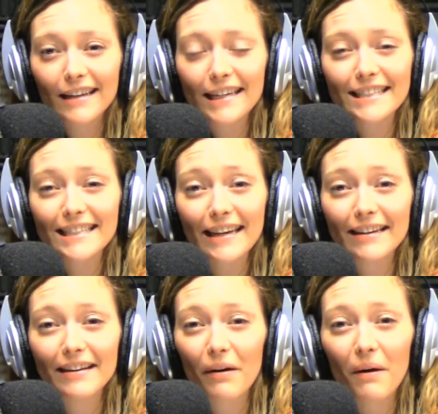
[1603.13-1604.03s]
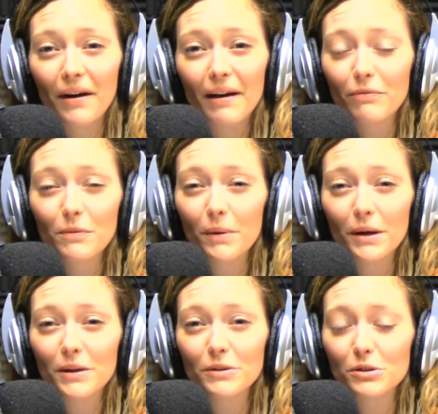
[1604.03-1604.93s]
It's like, oh,
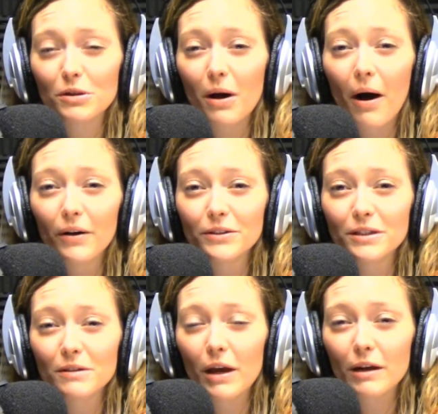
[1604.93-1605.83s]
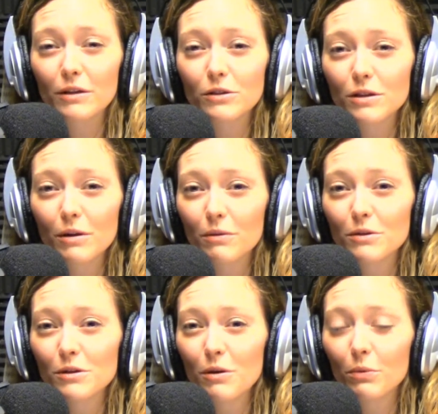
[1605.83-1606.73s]
everybody just hugs and it's,
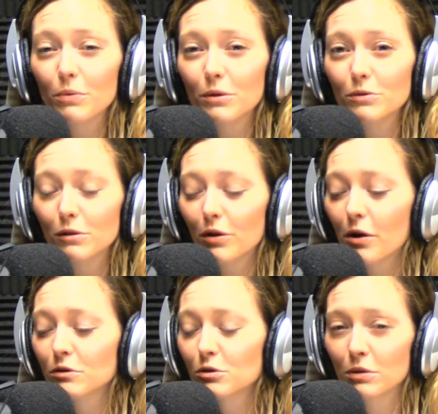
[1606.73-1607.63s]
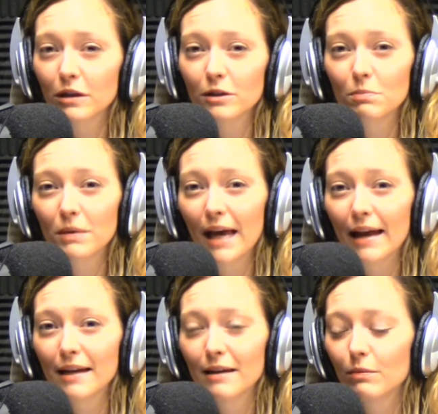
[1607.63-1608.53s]
there's a long string of
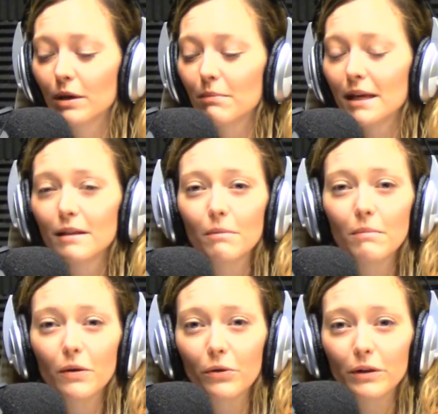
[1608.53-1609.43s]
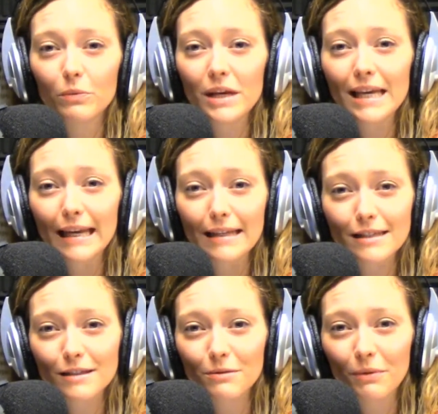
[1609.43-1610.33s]
spaghetti and we meet in the middle and we
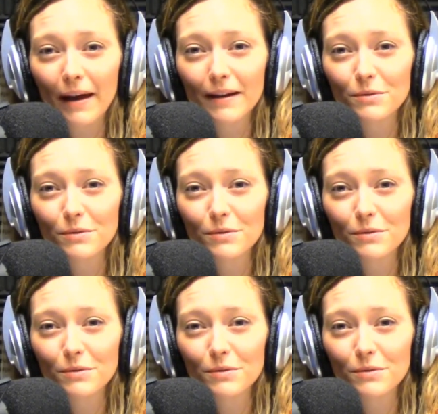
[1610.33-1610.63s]
kiss, right?